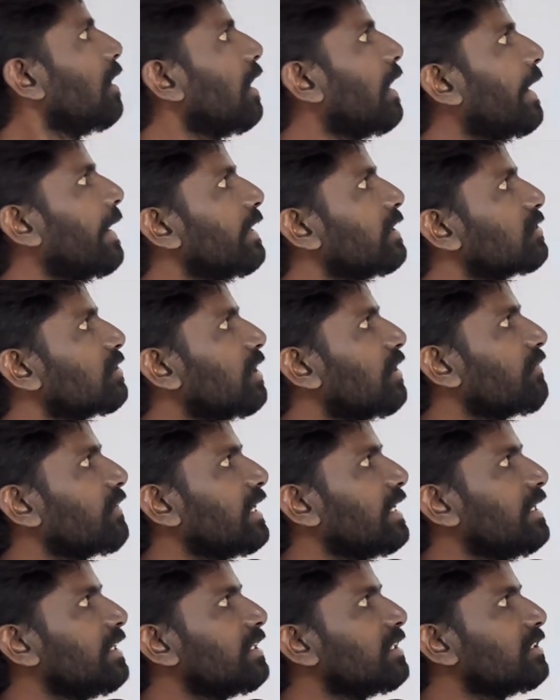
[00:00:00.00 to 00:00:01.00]
Addition of an
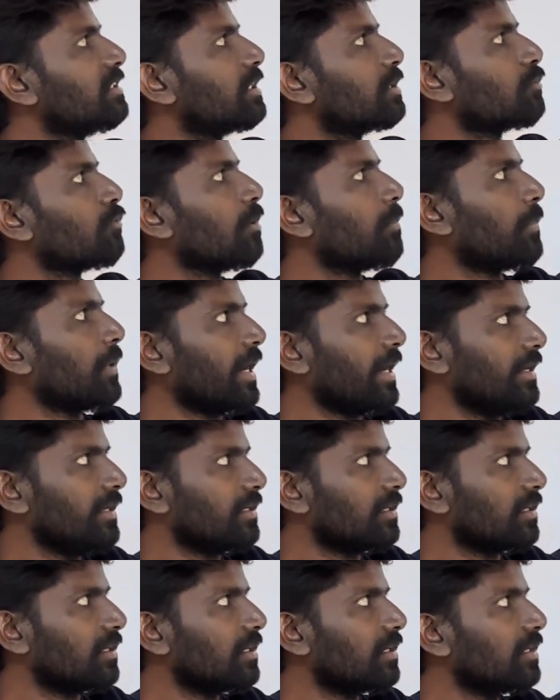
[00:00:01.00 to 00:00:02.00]
integer to a
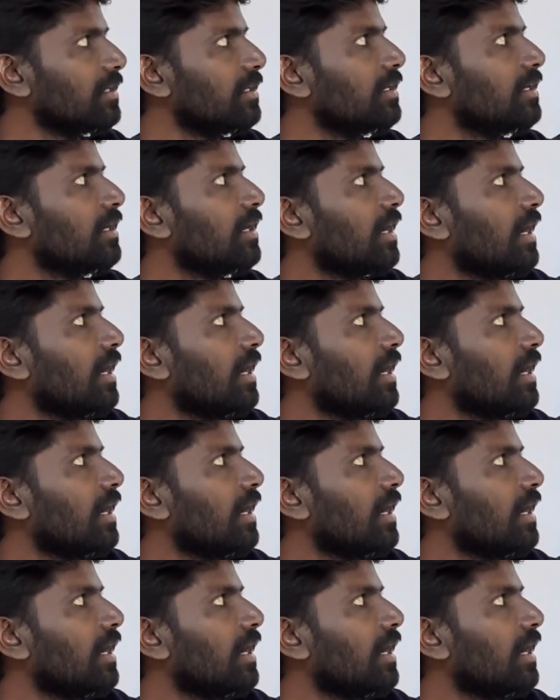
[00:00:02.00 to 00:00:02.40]
pointer